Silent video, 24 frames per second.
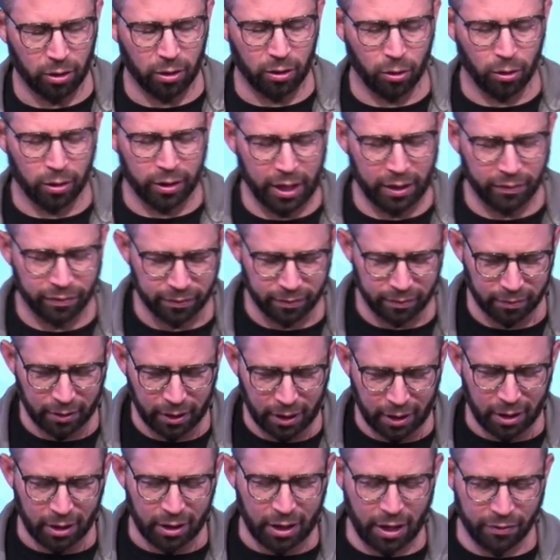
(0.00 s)
Lord,
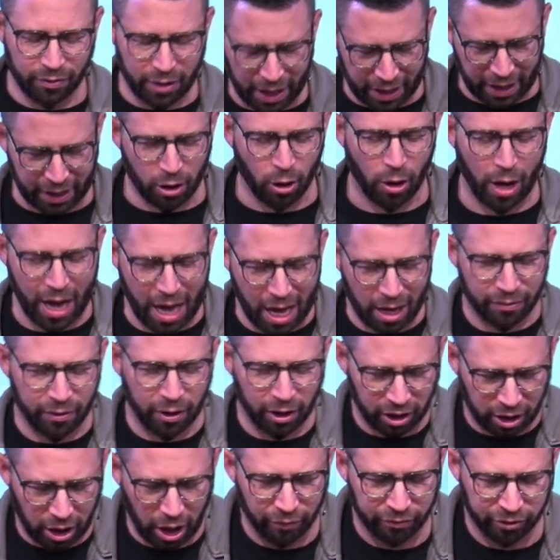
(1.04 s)
they've got to go have
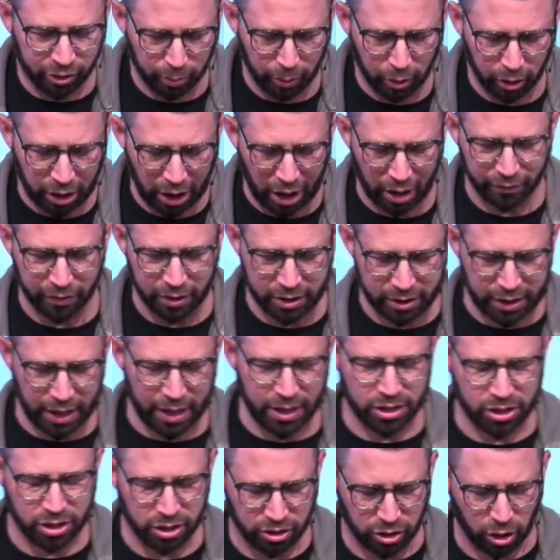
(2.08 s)
uncomfortable
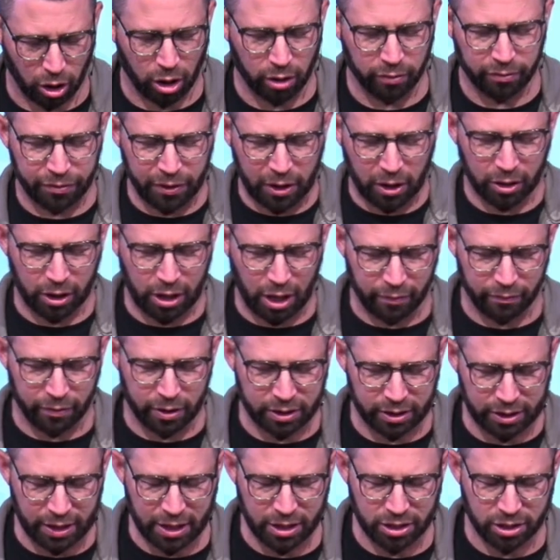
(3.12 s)
conversations, heartfelt
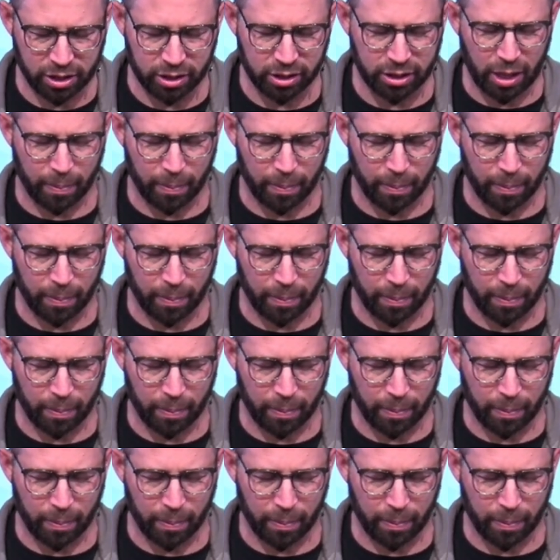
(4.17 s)
conversations.